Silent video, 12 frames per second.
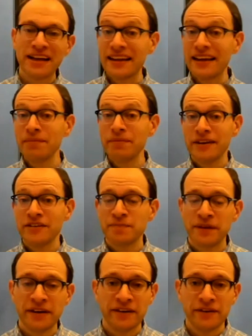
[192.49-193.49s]
lab has
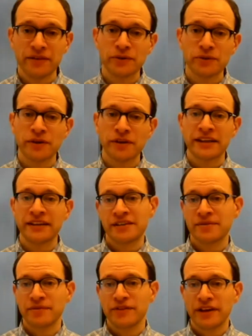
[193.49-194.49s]
been
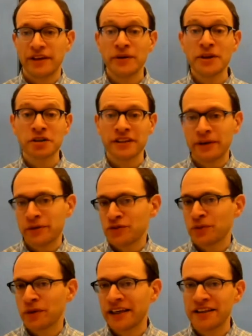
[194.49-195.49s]
originally it was
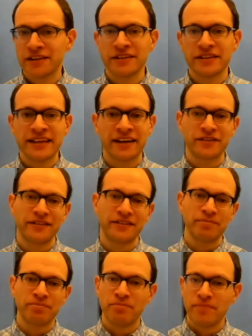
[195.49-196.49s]
working to detect
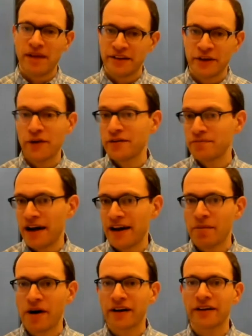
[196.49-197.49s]
known
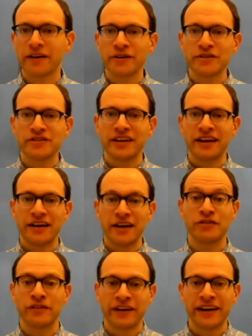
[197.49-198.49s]
biomarkers
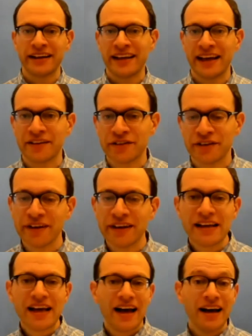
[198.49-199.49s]
of ovarian cancer,
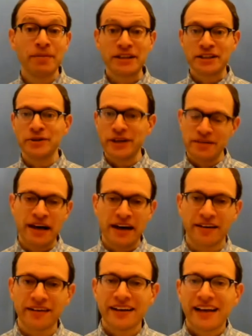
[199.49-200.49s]
but do it
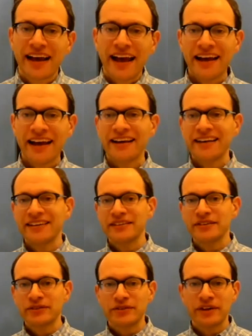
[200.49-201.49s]
better. And
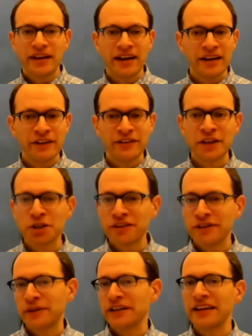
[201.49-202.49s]
eventually
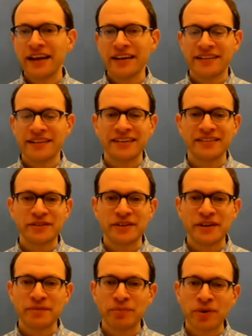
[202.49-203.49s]
we realized that
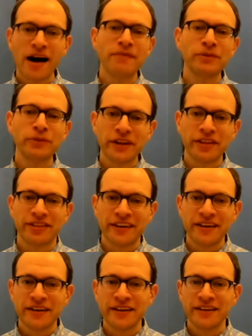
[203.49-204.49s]
the problem with
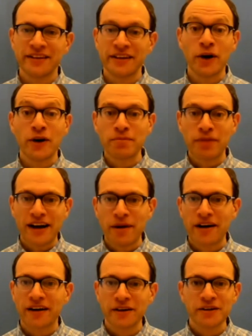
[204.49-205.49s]
the known
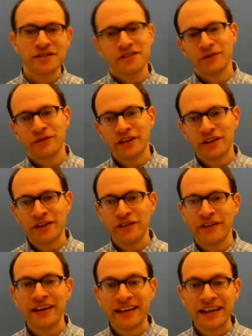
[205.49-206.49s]
biomarkers of
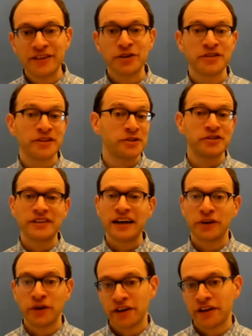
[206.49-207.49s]
ovarian cancer is they're just
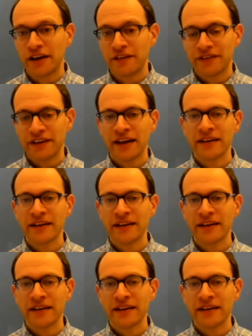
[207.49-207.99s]
not good enough.